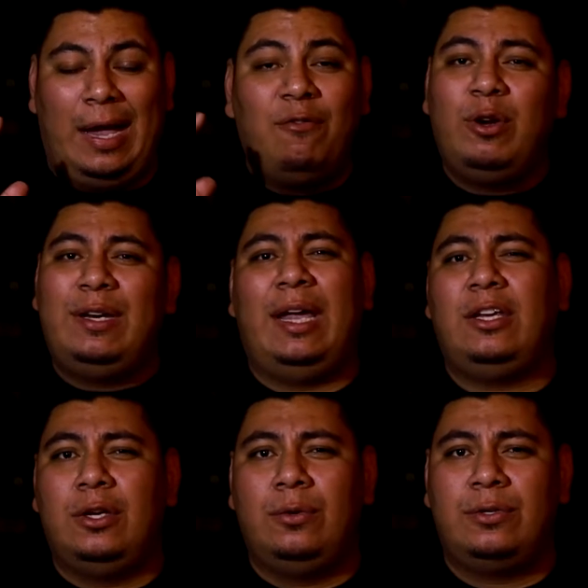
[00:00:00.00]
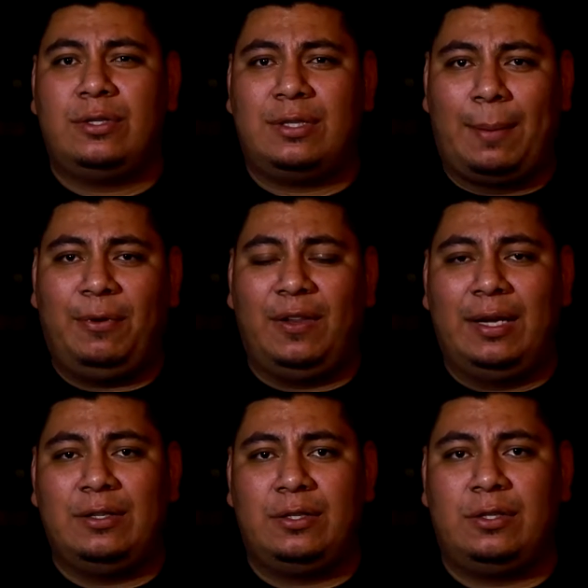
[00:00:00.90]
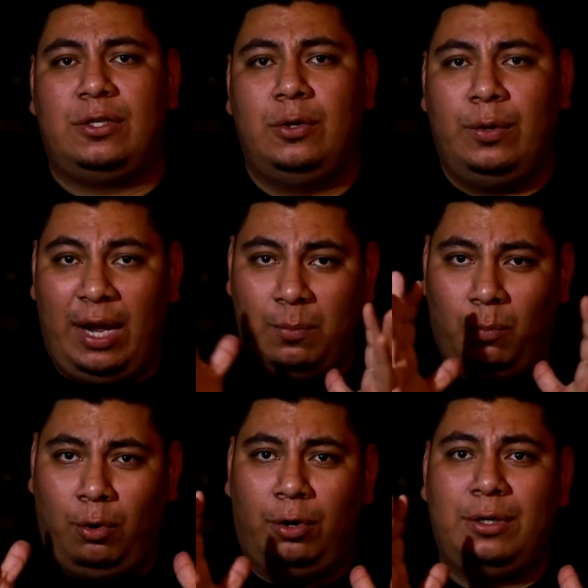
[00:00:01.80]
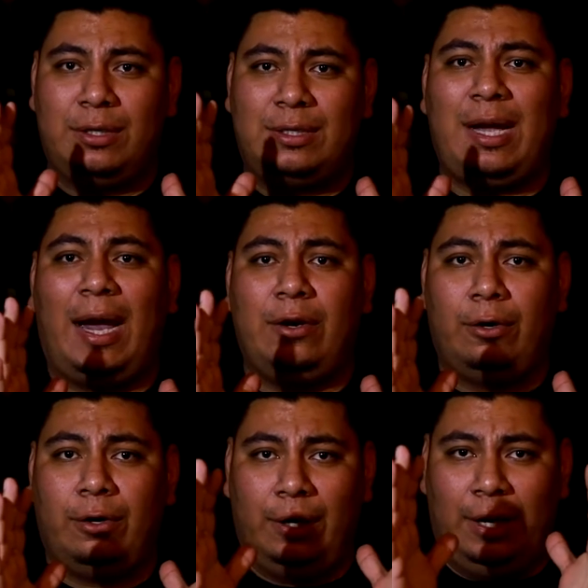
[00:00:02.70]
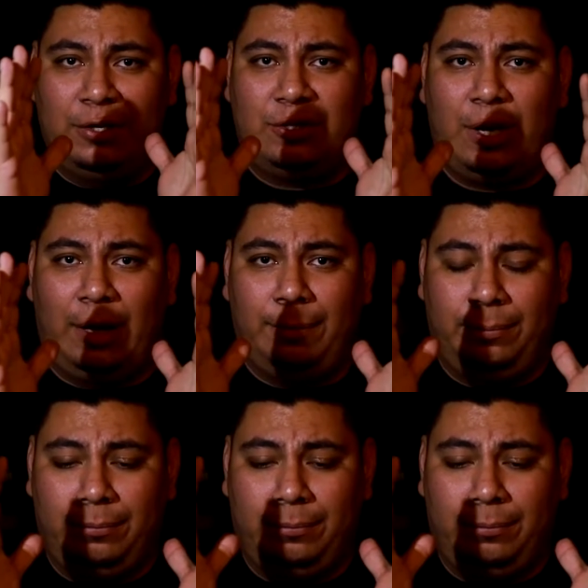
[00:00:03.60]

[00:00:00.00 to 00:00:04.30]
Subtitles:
everyday use type of lens to a more tighter shot.